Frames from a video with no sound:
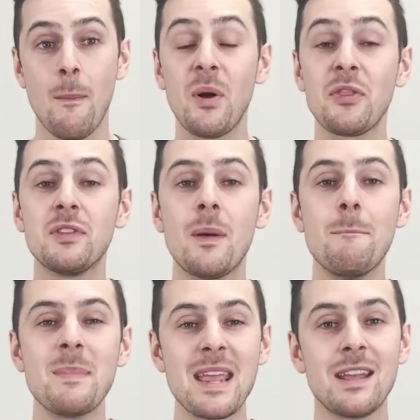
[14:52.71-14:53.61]
but the
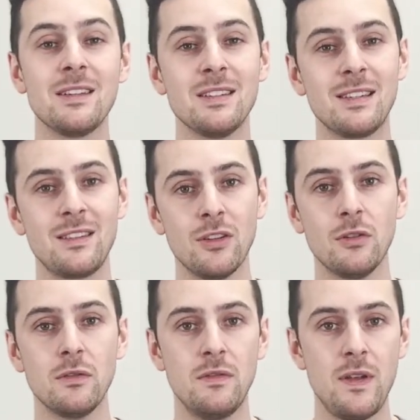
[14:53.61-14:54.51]
demand is
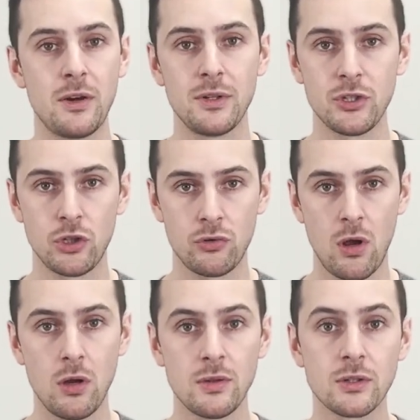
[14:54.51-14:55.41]
still very strong.